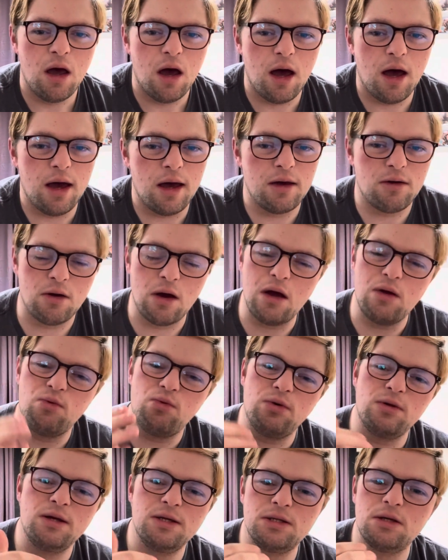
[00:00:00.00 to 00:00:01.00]
I, I
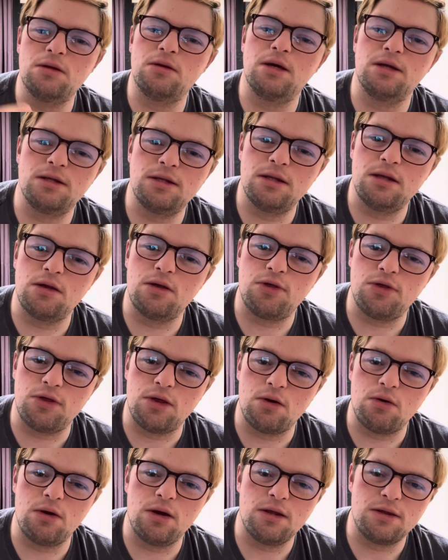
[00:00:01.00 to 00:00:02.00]
really don't like the
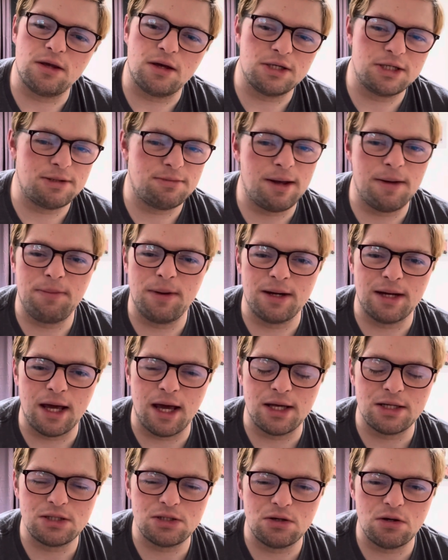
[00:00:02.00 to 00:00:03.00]
theory that she might be an
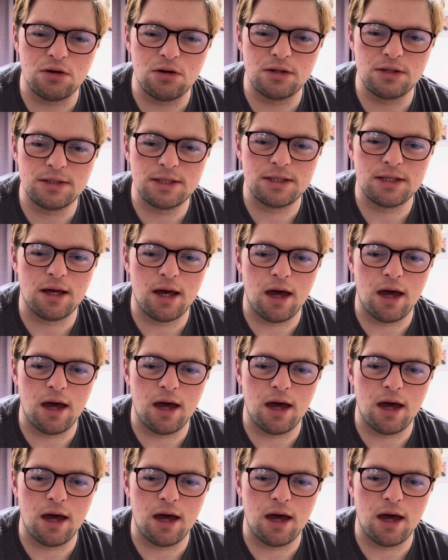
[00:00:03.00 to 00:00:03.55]
astronaut.